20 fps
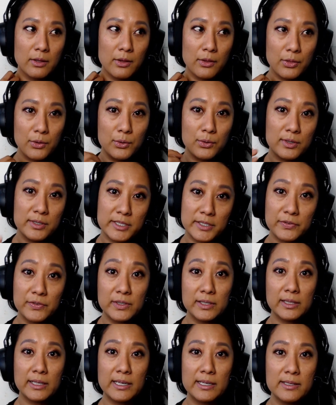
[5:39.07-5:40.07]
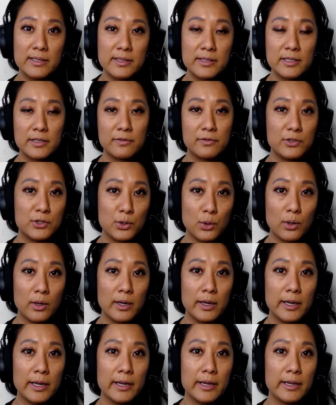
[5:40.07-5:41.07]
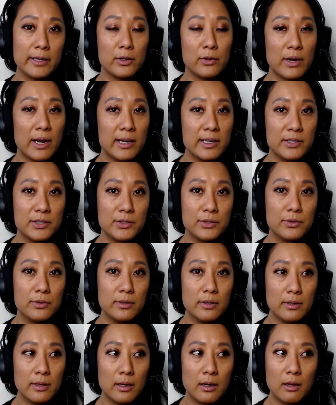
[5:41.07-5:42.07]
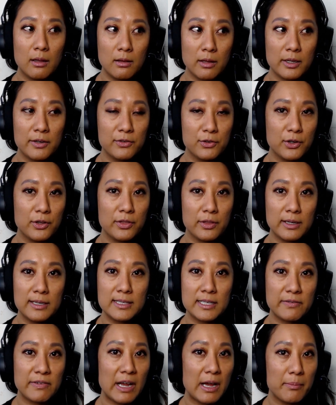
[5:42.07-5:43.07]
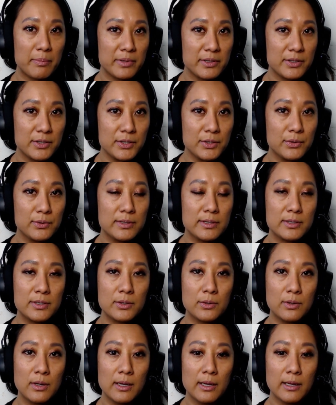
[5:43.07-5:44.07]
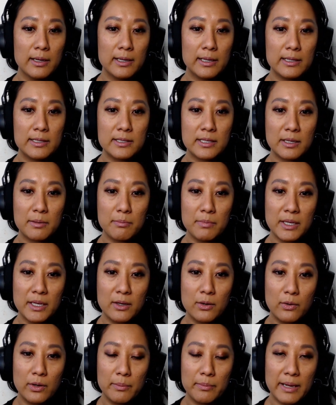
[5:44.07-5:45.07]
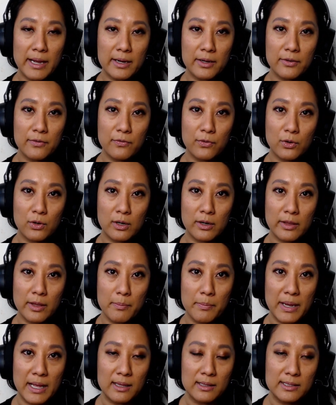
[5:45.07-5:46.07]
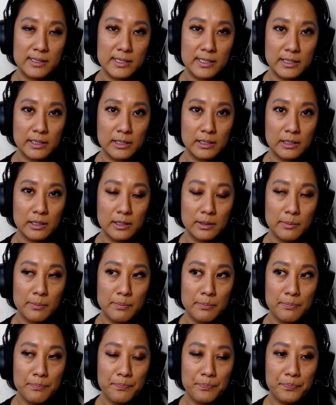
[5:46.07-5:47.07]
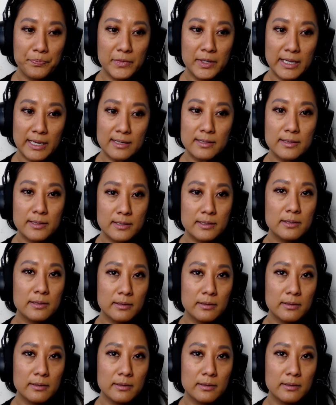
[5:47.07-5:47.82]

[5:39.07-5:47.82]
through a different lens of joy and gratitude, a lot of good things have happened too. And so it's like me going back and forth and balancing. Yes,